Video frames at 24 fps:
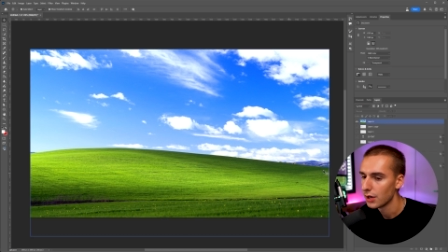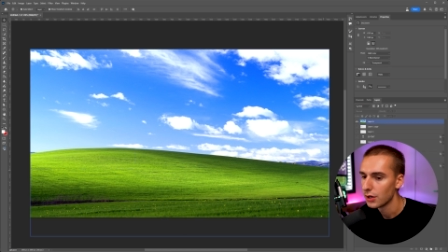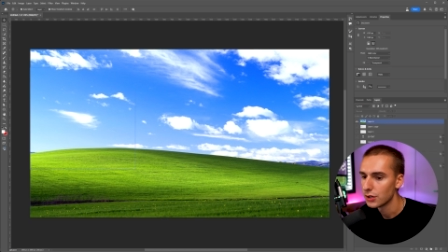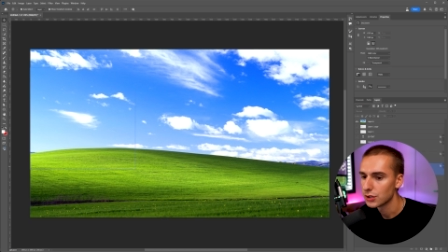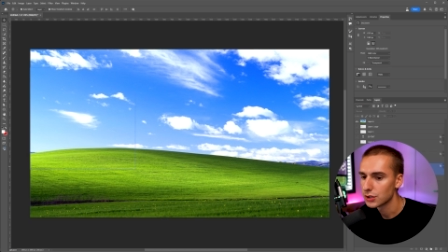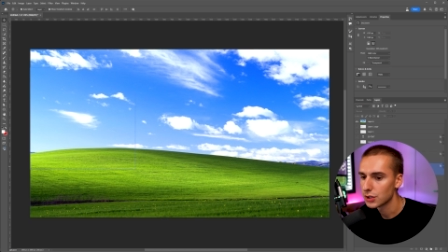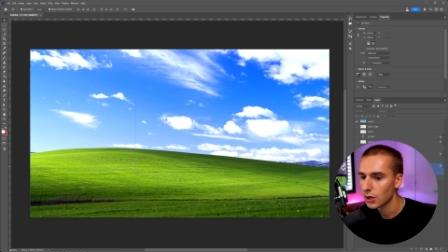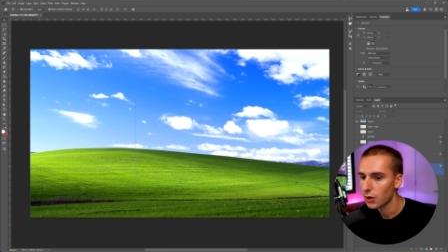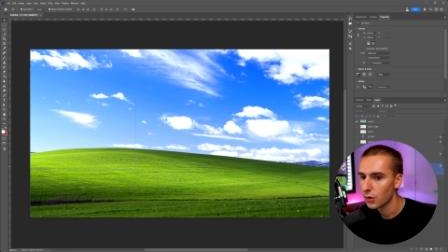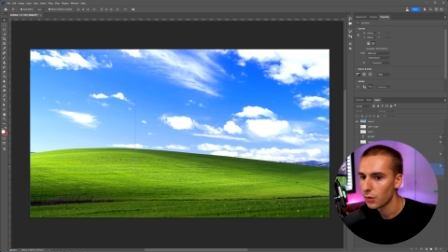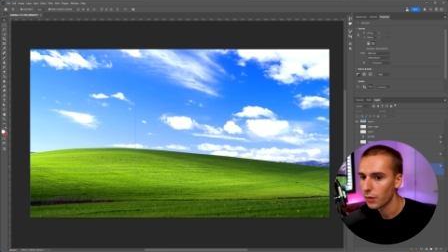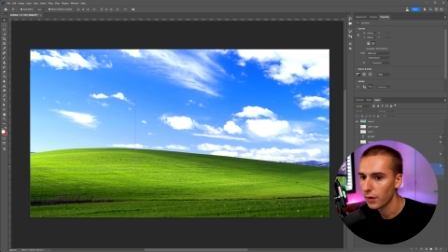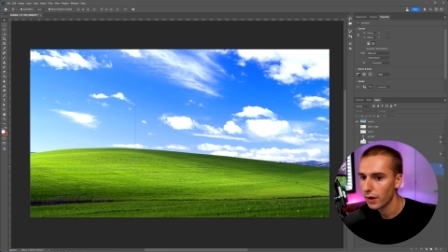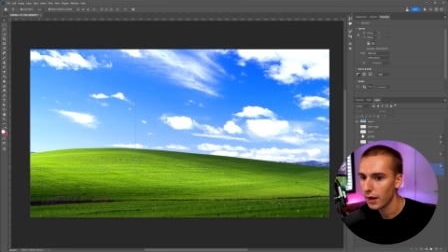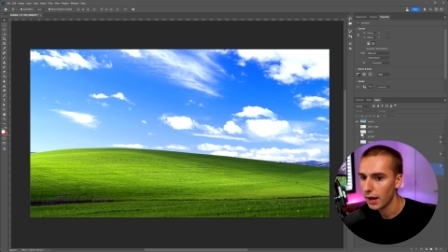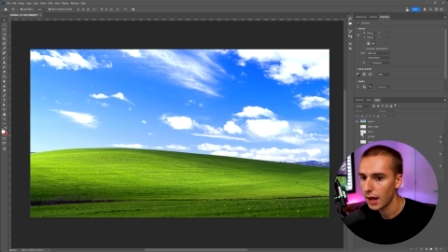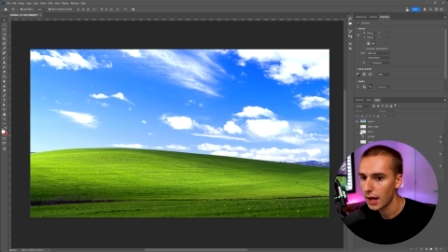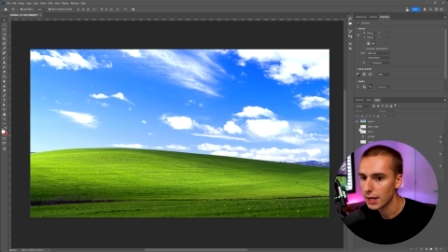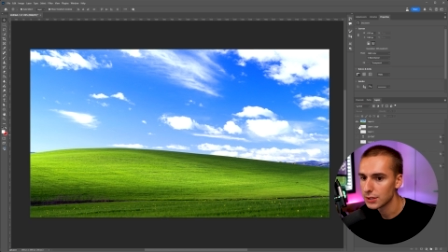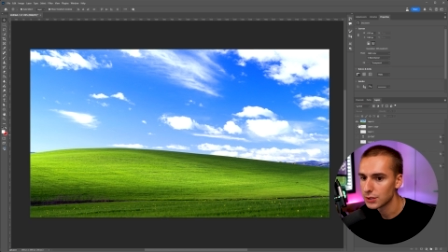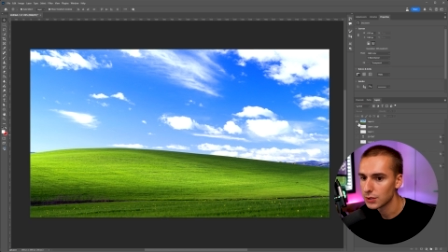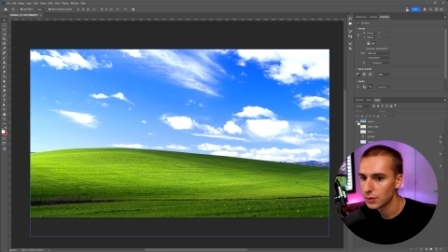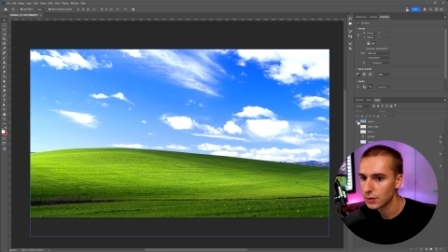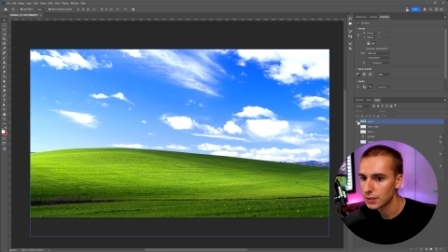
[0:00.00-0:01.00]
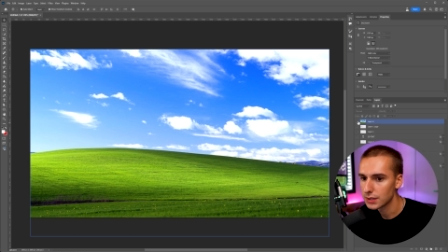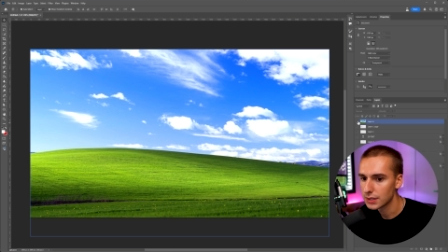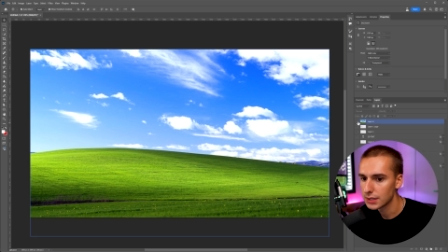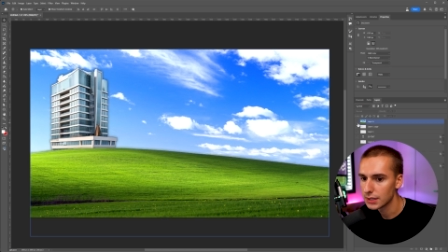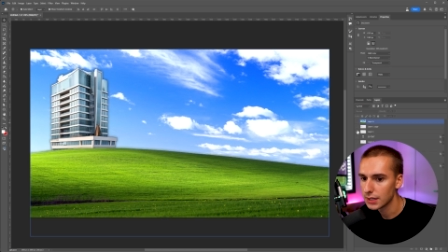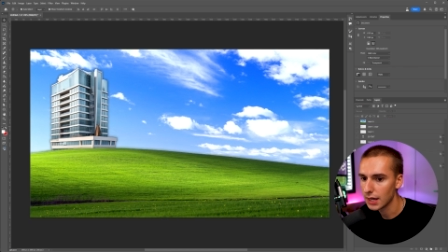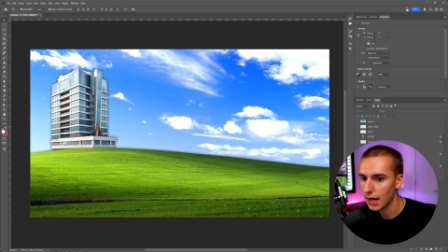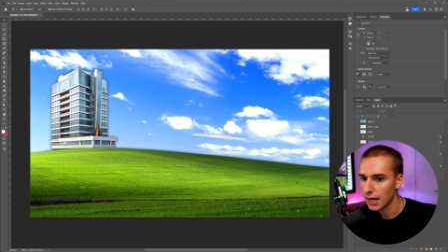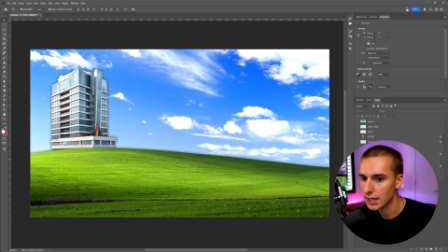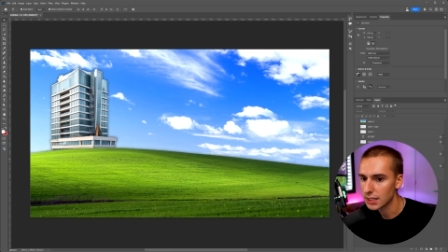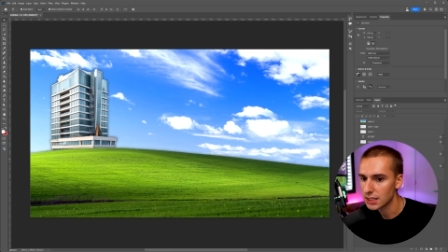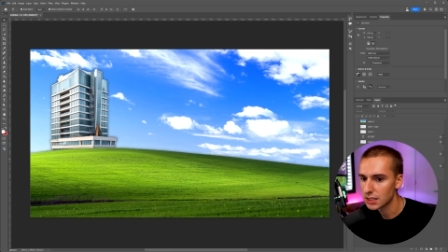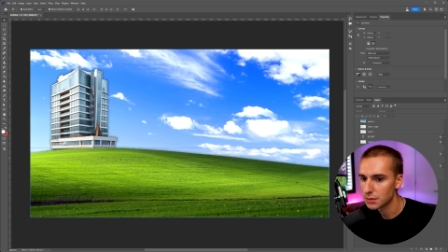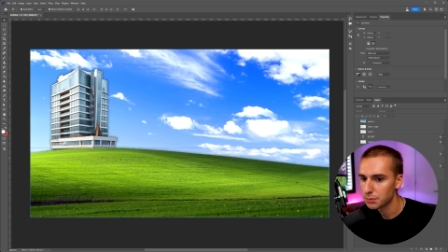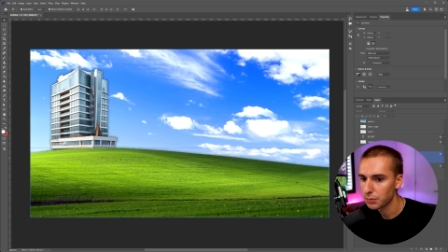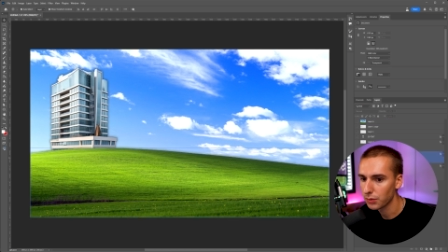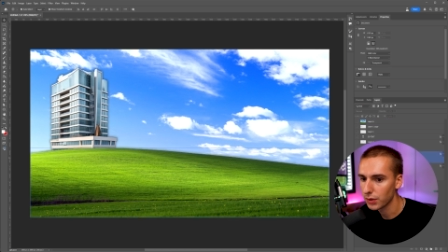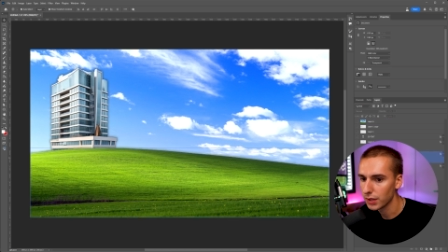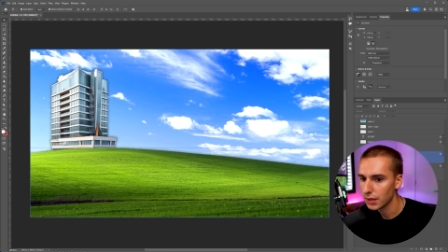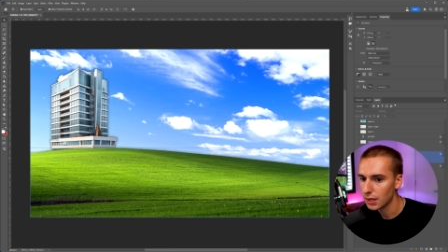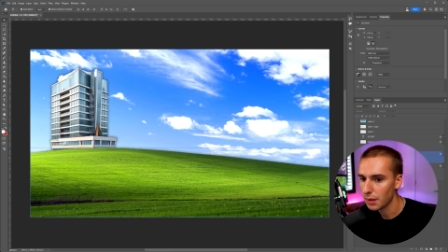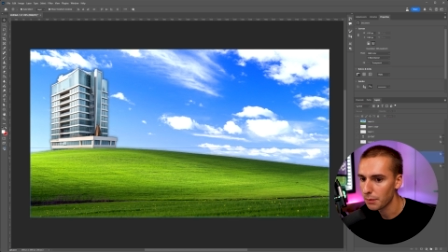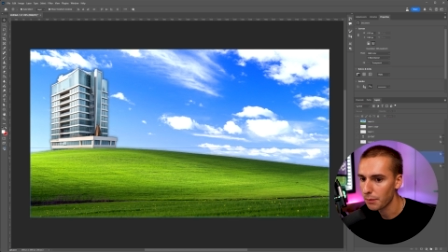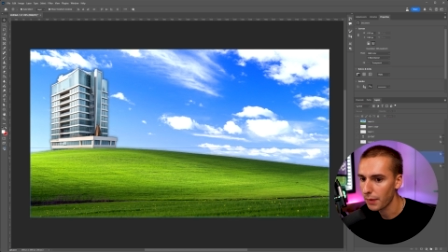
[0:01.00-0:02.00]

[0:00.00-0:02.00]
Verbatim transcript: So as you can see, I split the